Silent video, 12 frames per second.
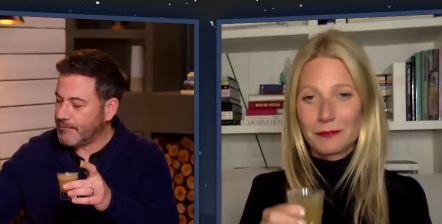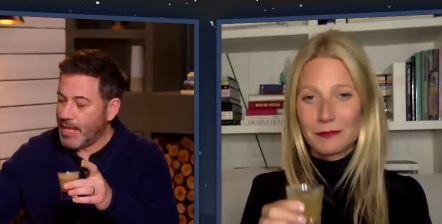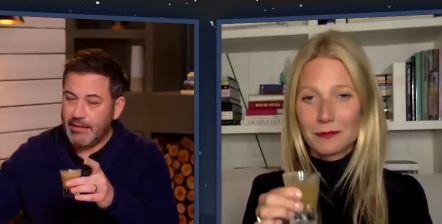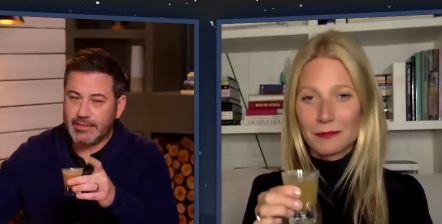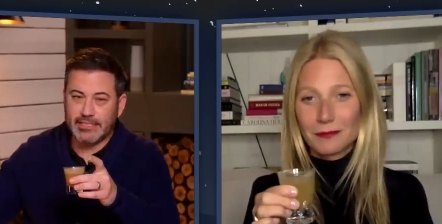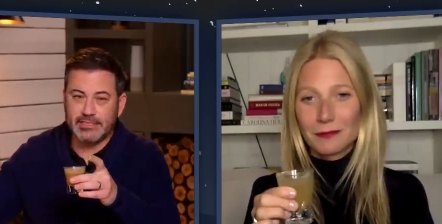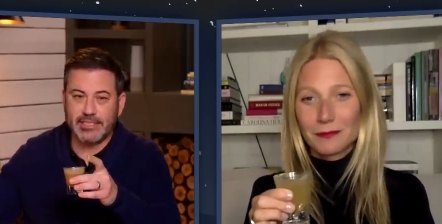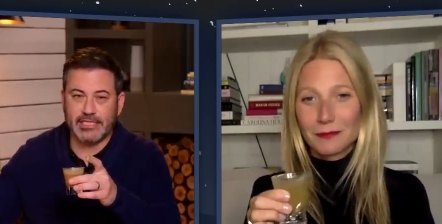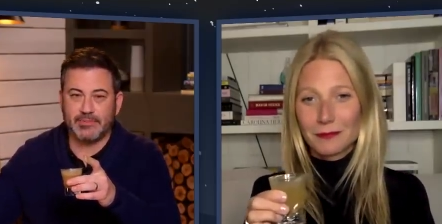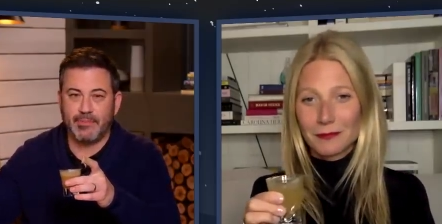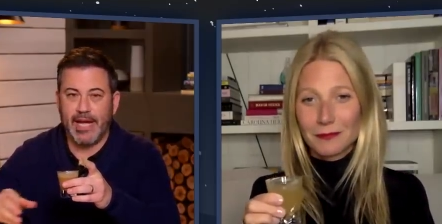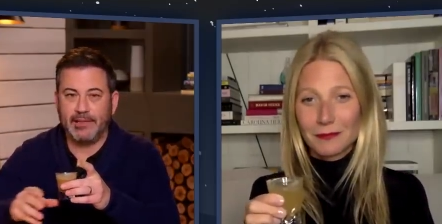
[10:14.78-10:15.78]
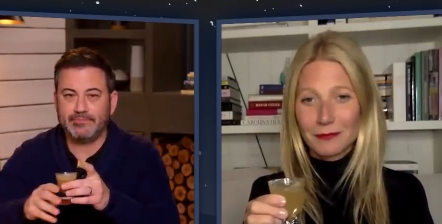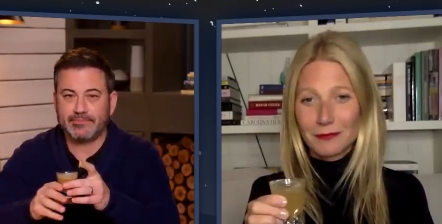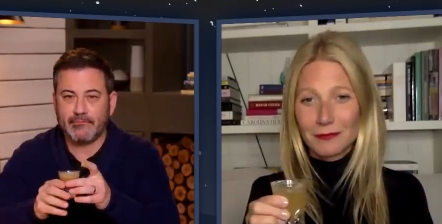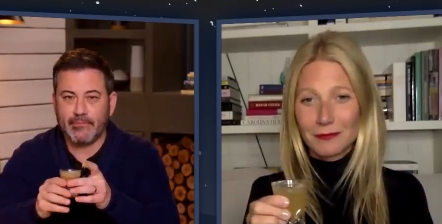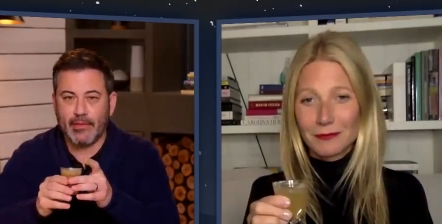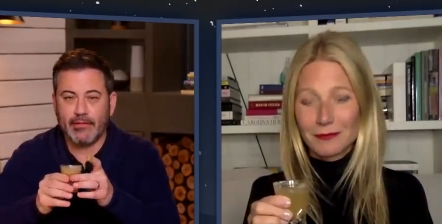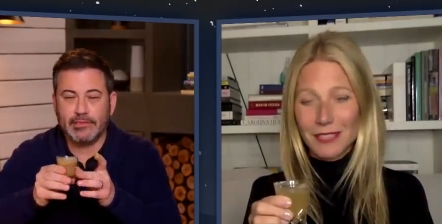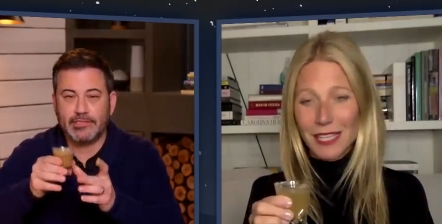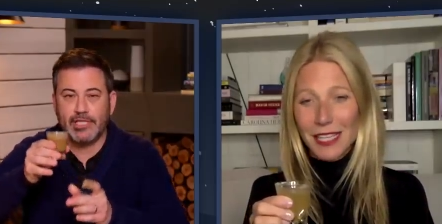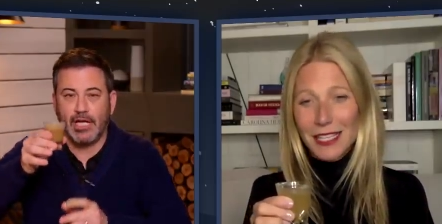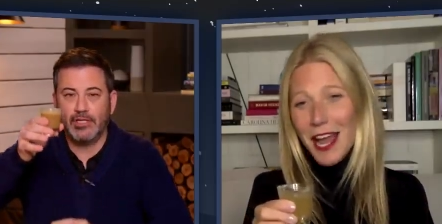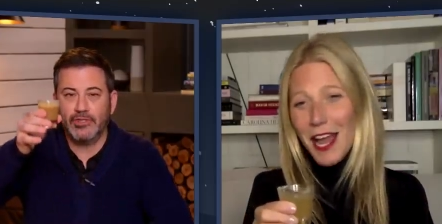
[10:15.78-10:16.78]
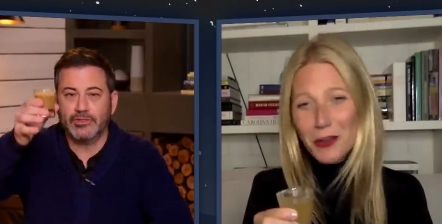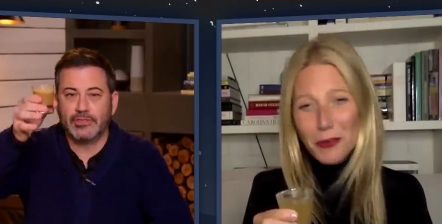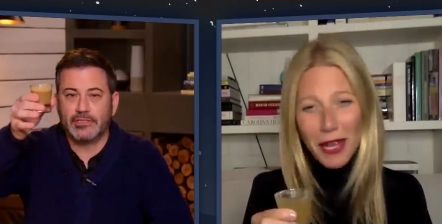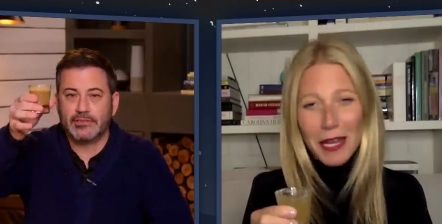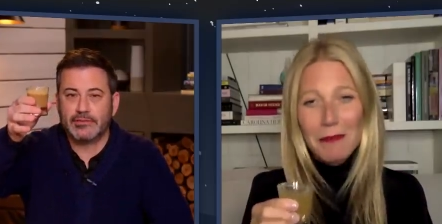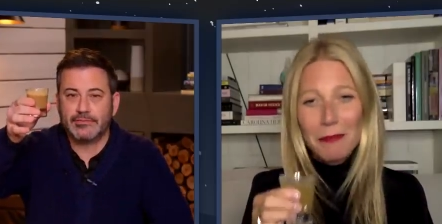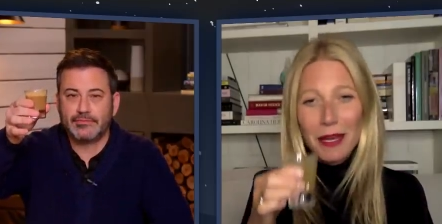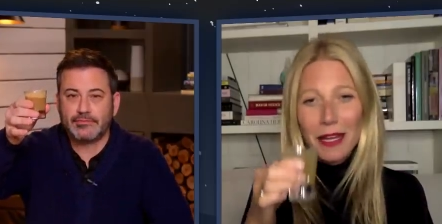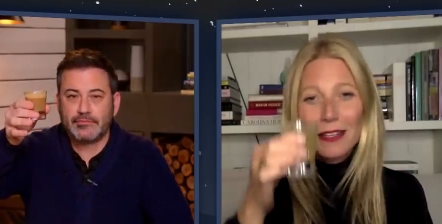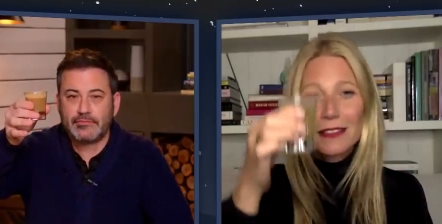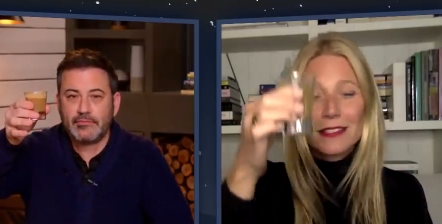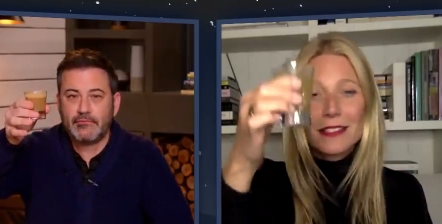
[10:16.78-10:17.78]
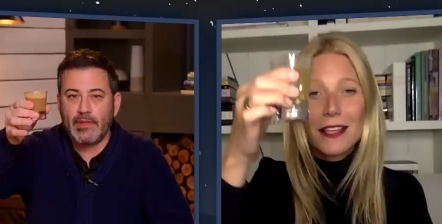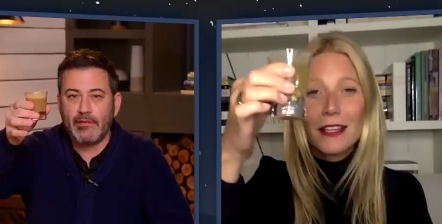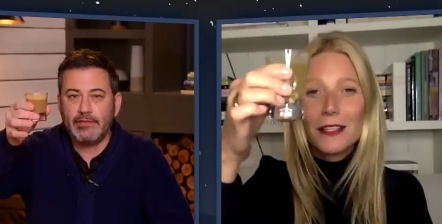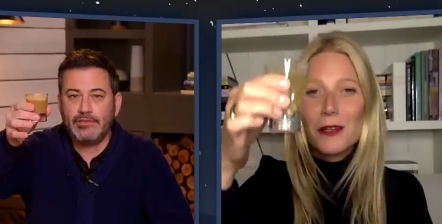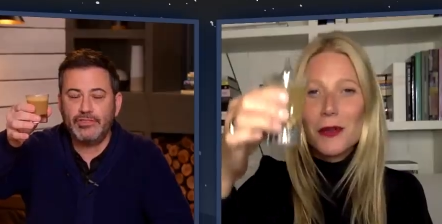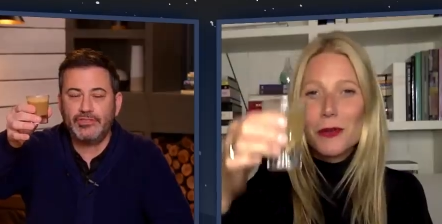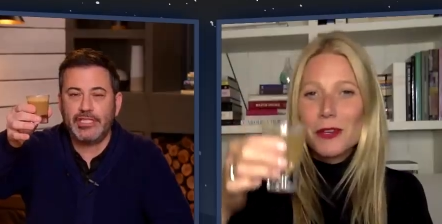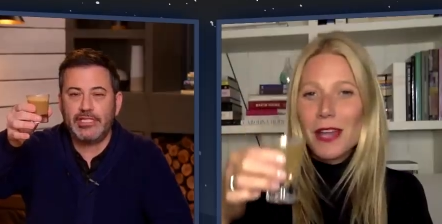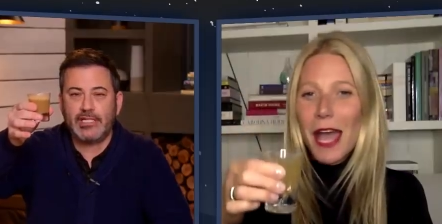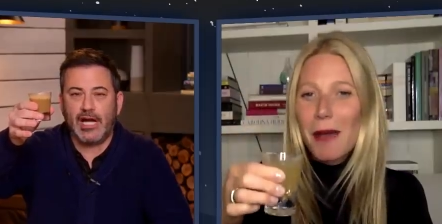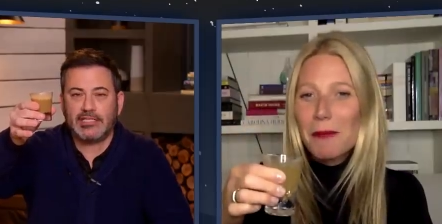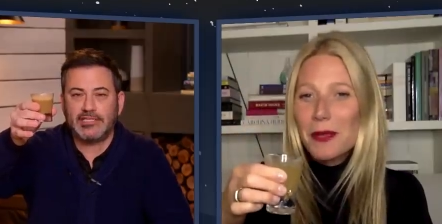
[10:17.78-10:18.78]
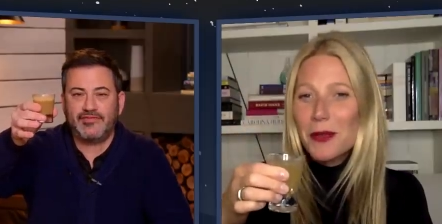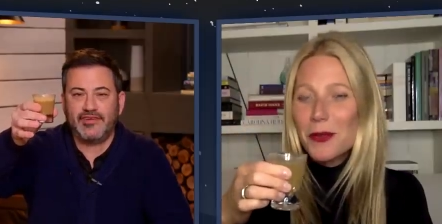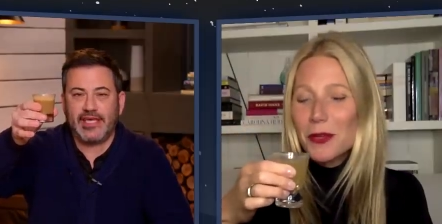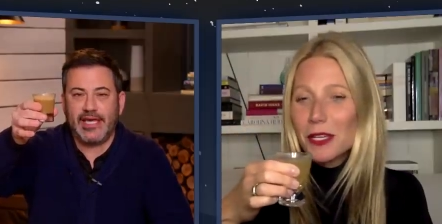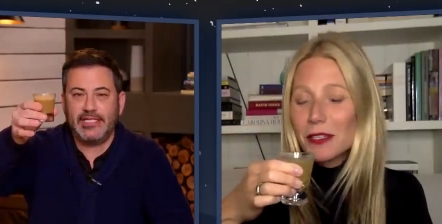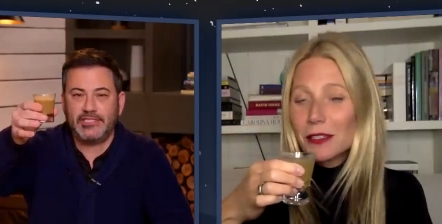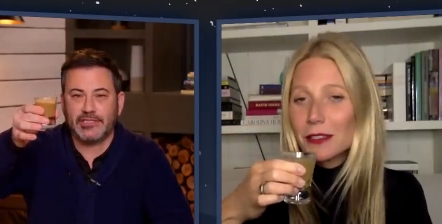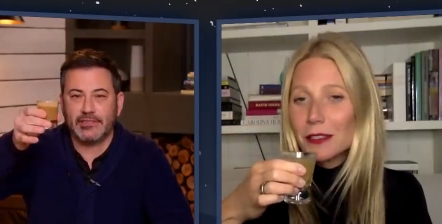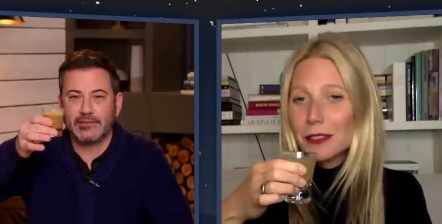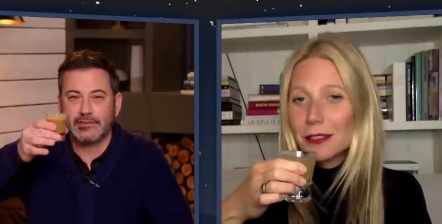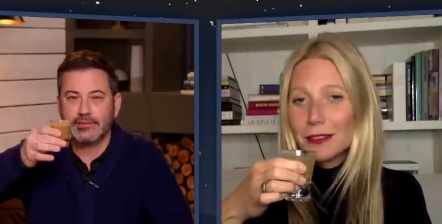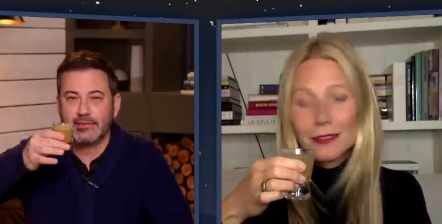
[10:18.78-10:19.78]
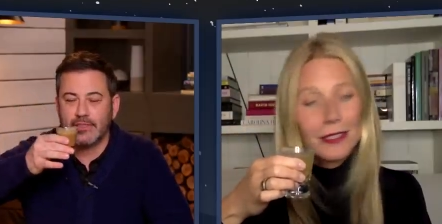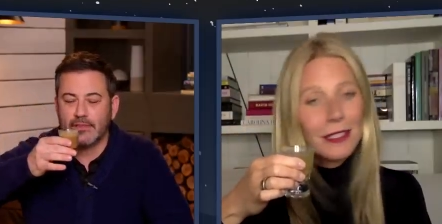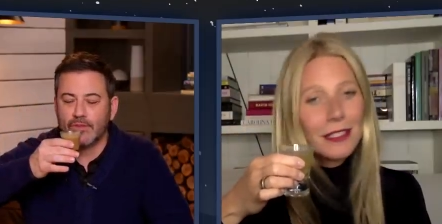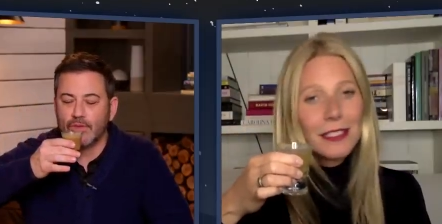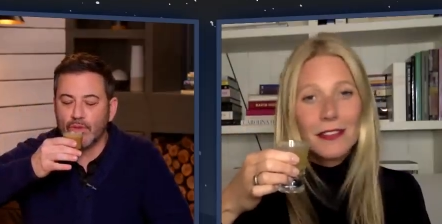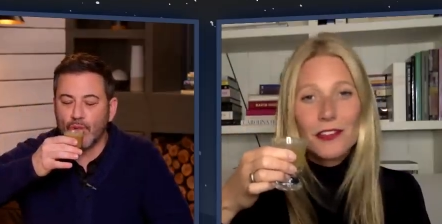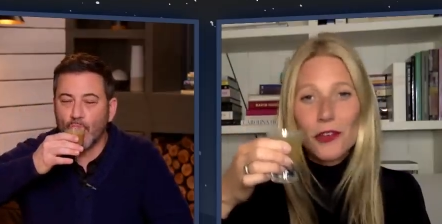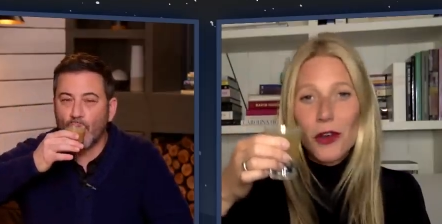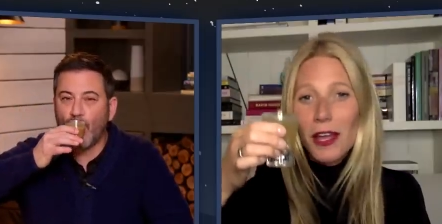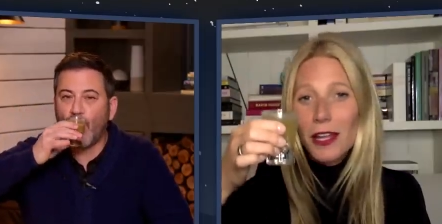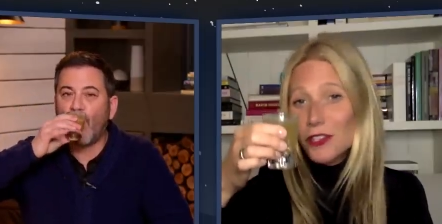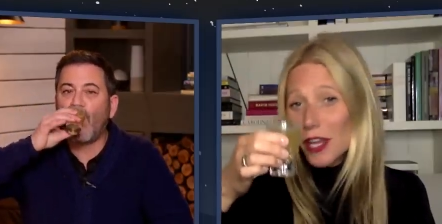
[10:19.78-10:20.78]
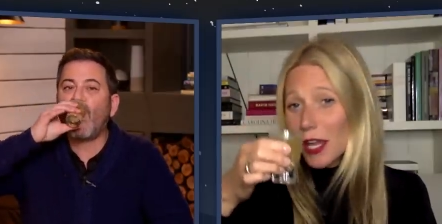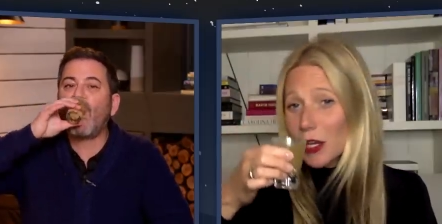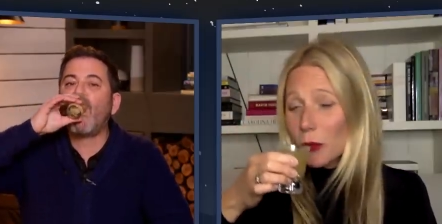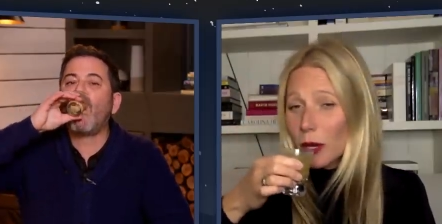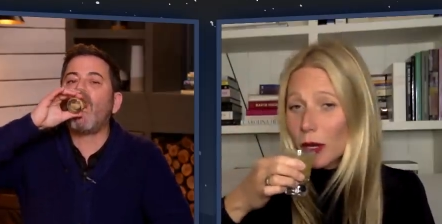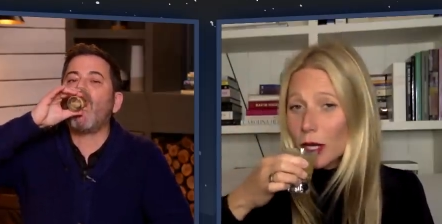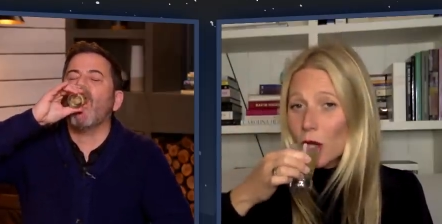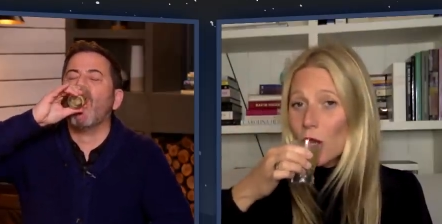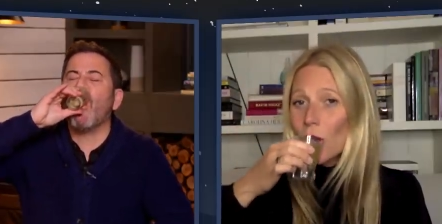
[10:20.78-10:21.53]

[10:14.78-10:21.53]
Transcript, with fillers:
Speaker 1: That doesn't taste bad.
Speaker 2: It's Salud. Not great, but salud.
Speaker 1: To detoxification.
Speaker 2: To dry January.